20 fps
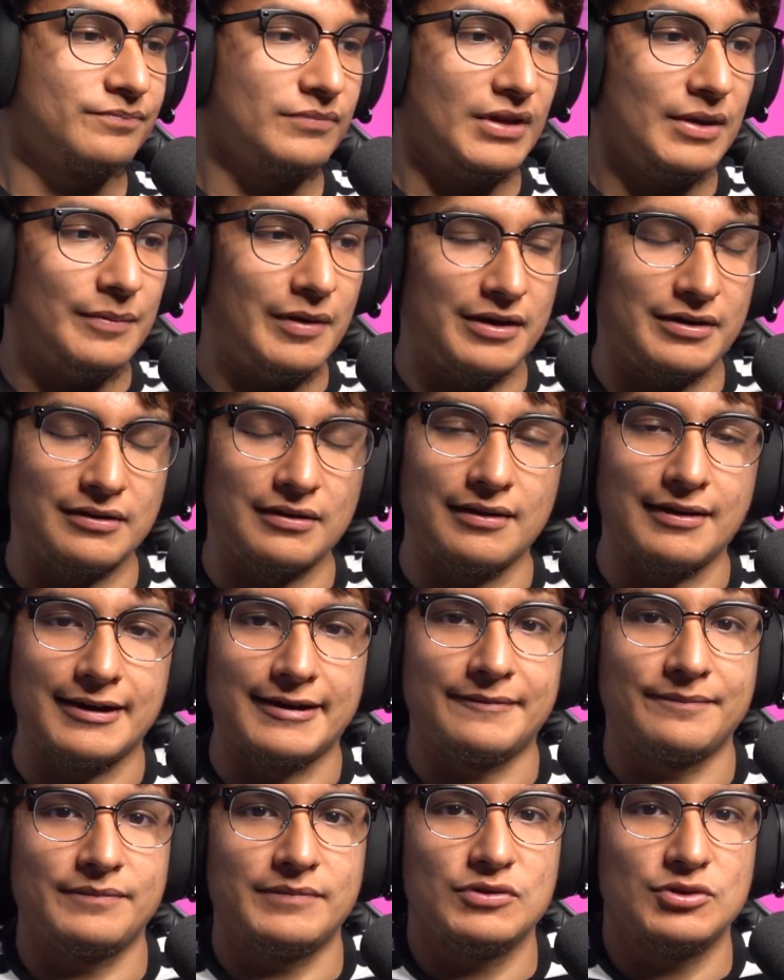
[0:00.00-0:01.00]
I'm not gonna lie.
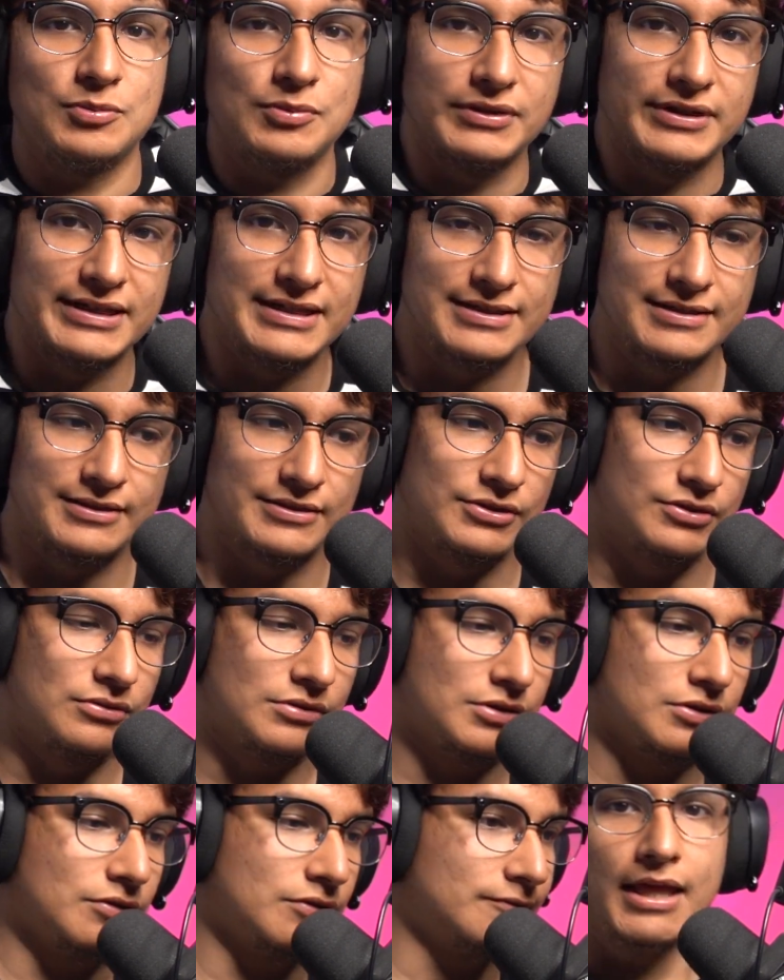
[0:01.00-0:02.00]
It was pretty easy too,
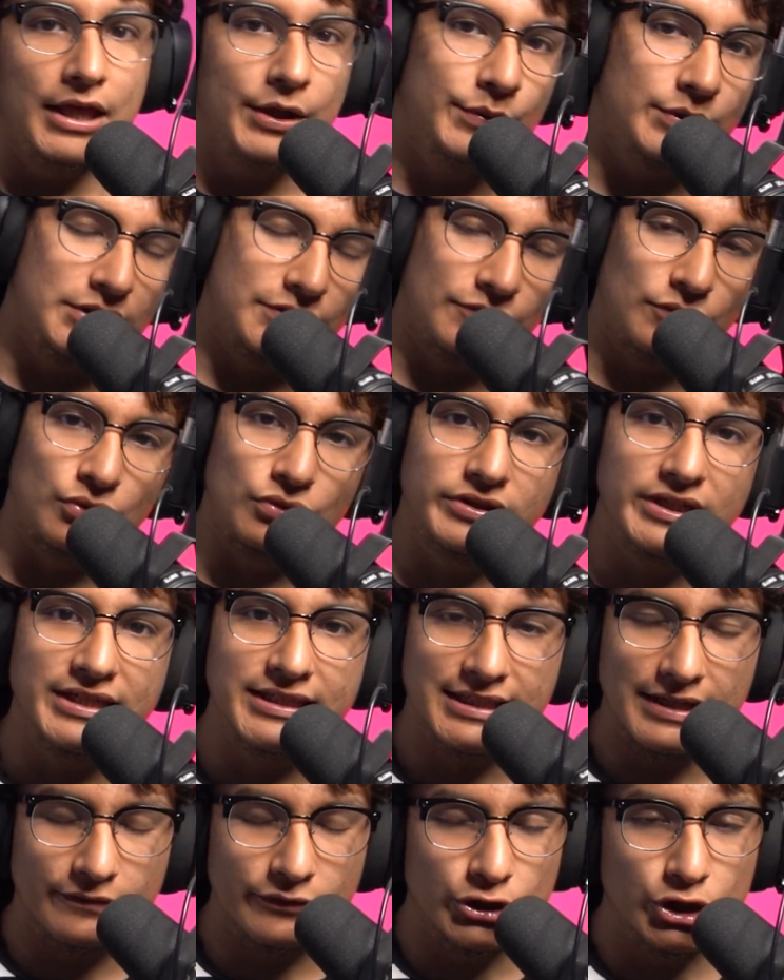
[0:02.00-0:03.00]
so. Anyways, folks, thanks
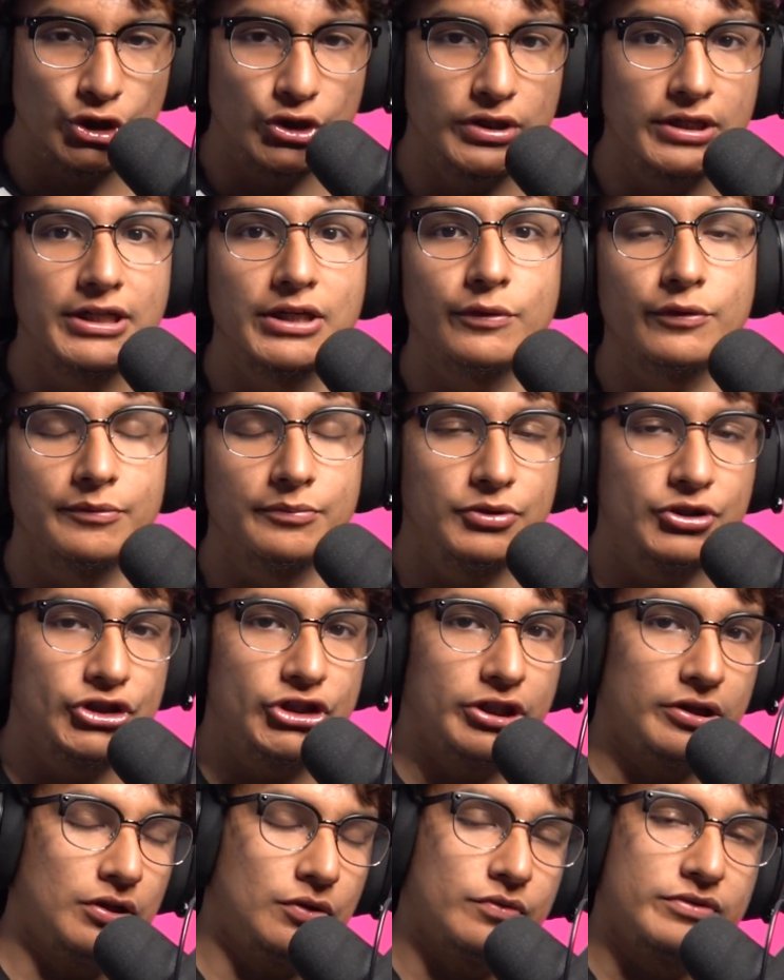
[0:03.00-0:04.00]
again for tuning in. I really
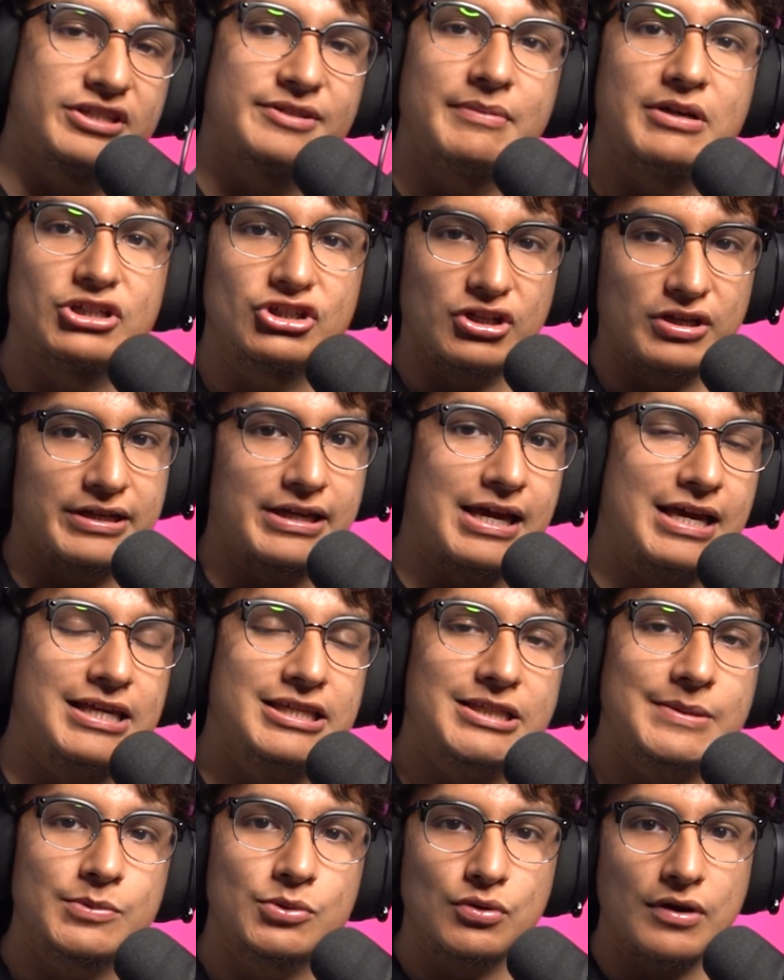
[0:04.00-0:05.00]
appreciate it. Go and smash like and
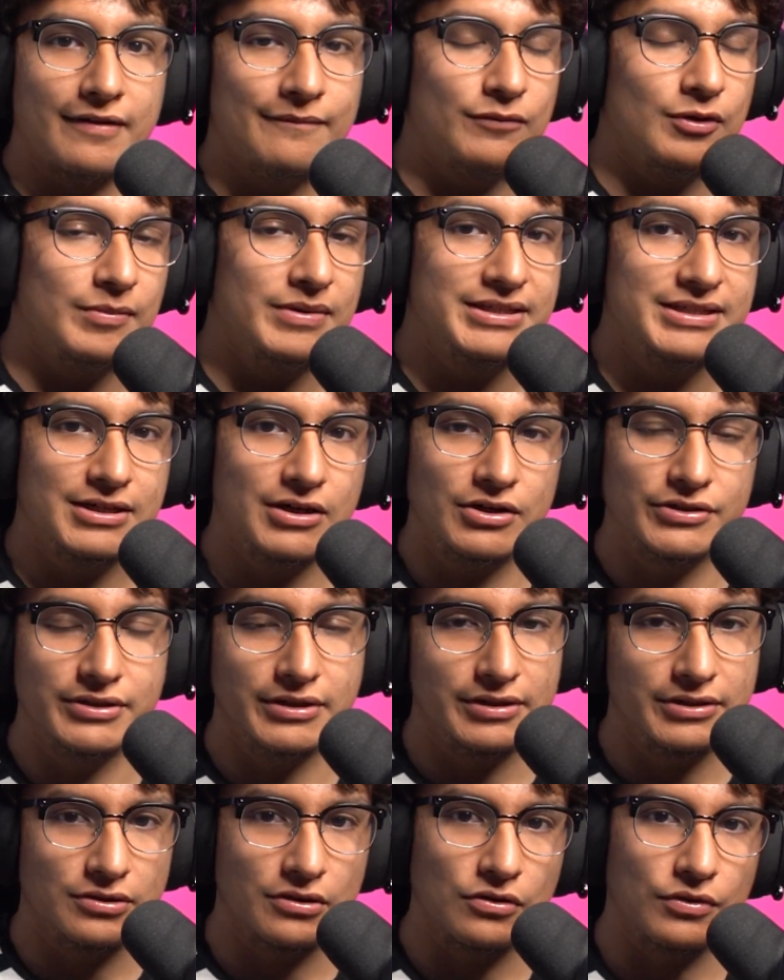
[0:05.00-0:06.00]
subscribe. More amazing
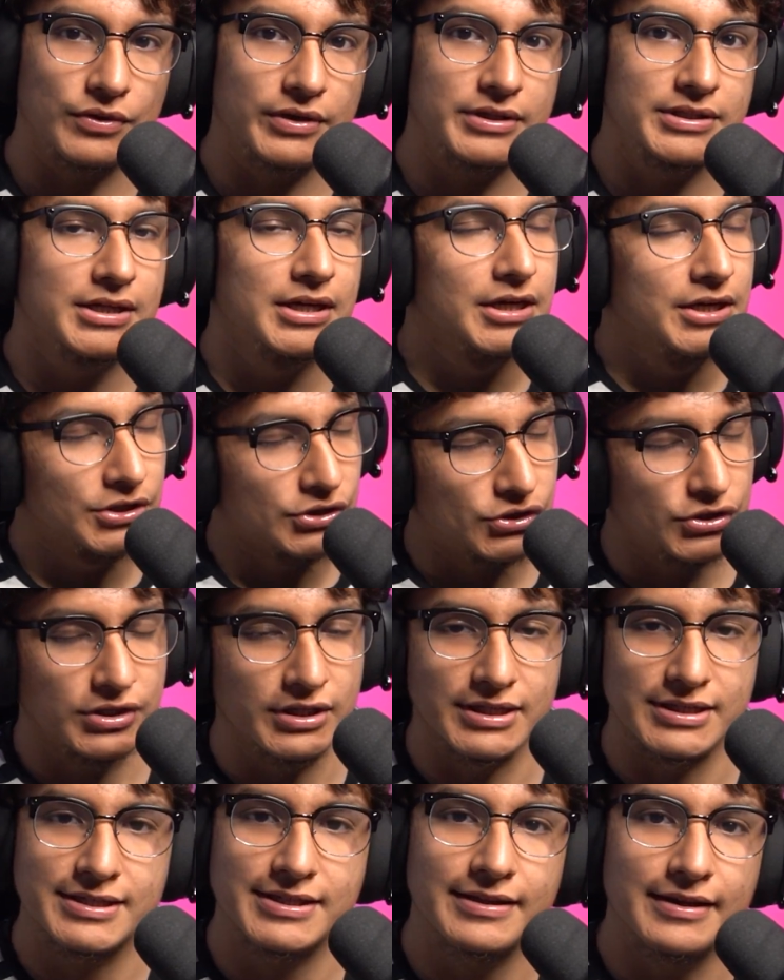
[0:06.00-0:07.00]
content as always. See you
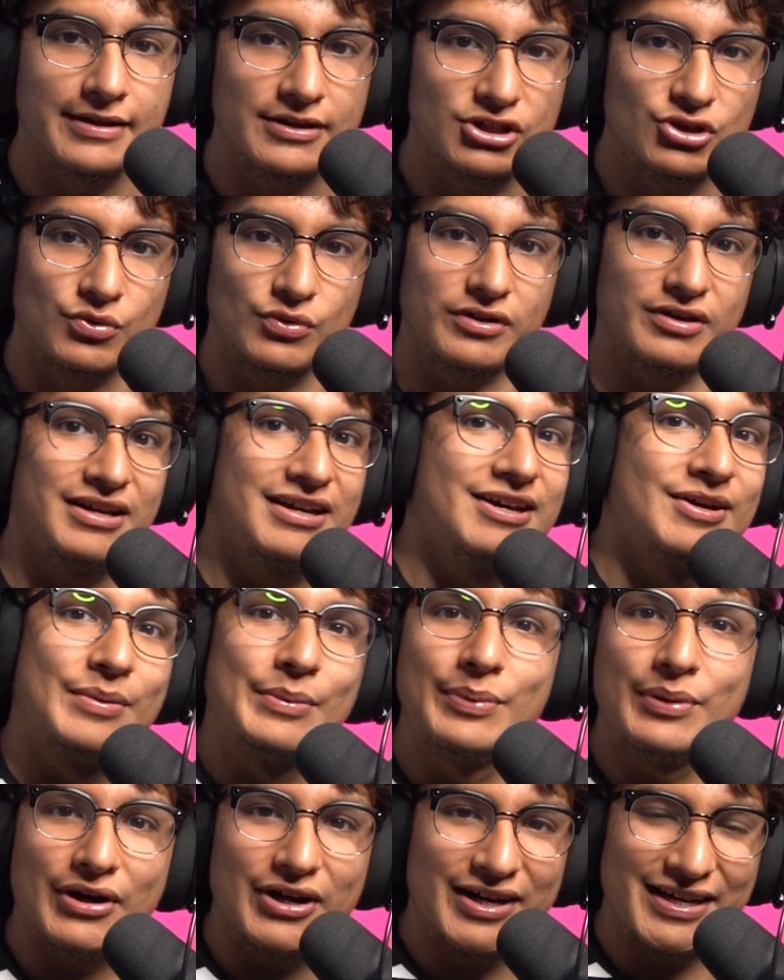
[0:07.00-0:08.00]
guys in the next one.
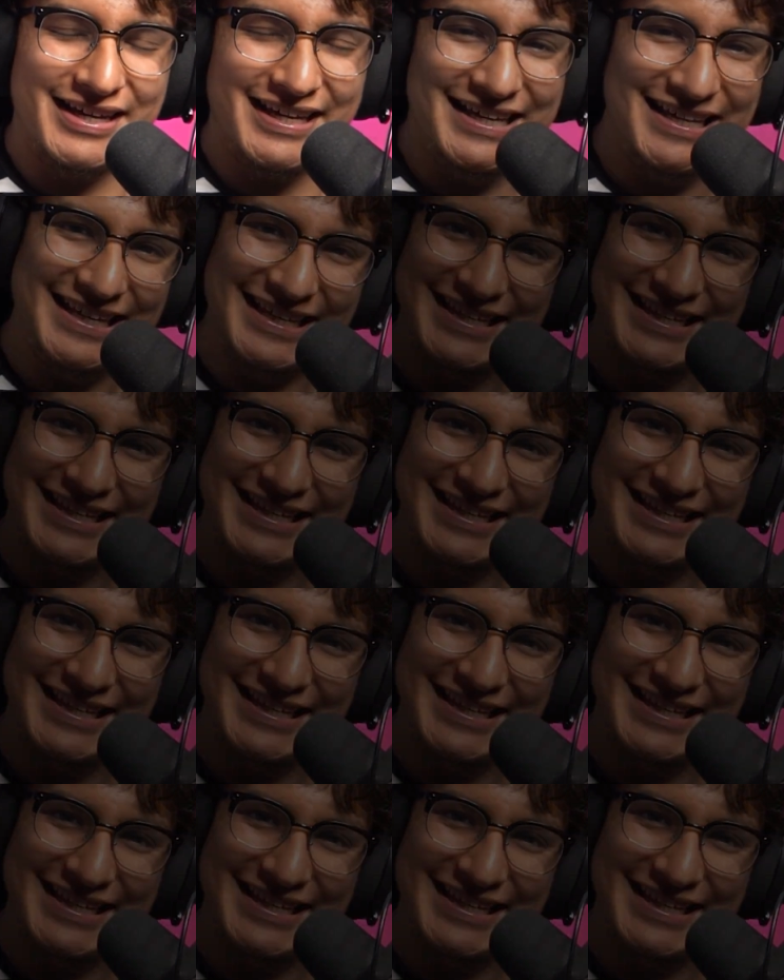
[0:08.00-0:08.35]
Bye.